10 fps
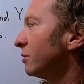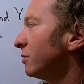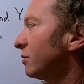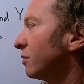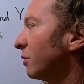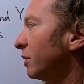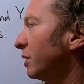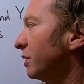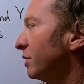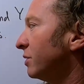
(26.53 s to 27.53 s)
so
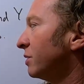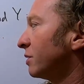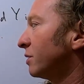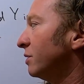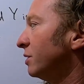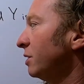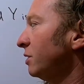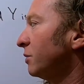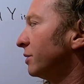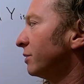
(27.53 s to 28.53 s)
is
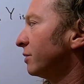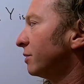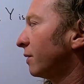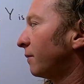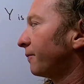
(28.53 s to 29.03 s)
continuous